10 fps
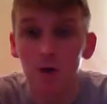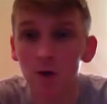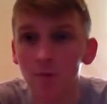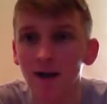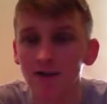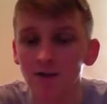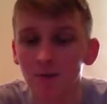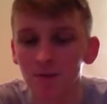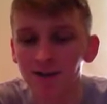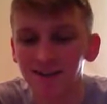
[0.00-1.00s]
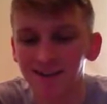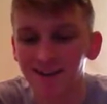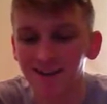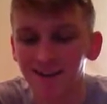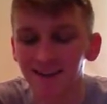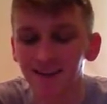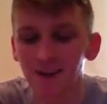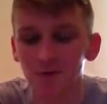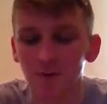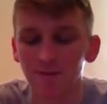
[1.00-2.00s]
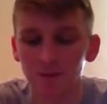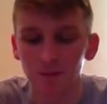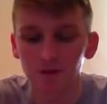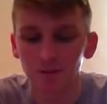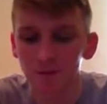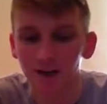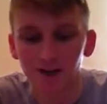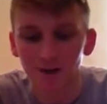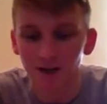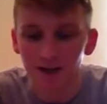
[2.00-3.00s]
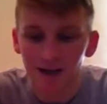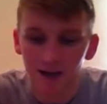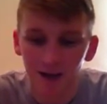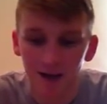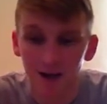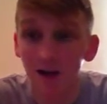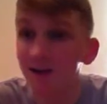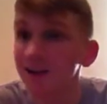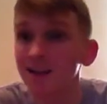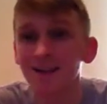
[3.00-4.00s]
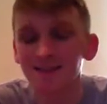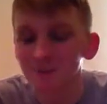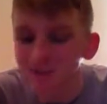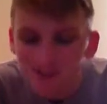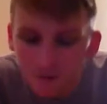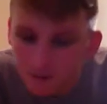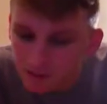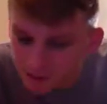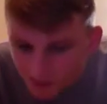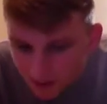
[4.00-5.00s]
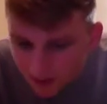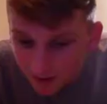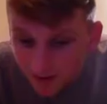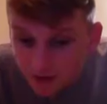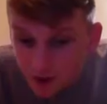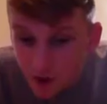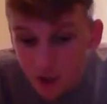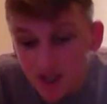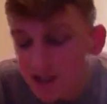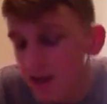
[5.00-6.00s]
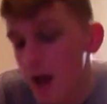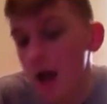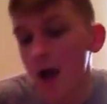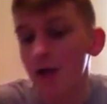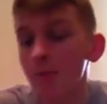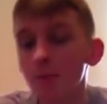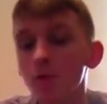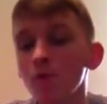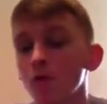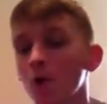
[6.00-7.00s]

good match though, 3 stars. In the end, Rollins wins with a pedigree. Clean as a whistle. Clean as a sheet. And then we moved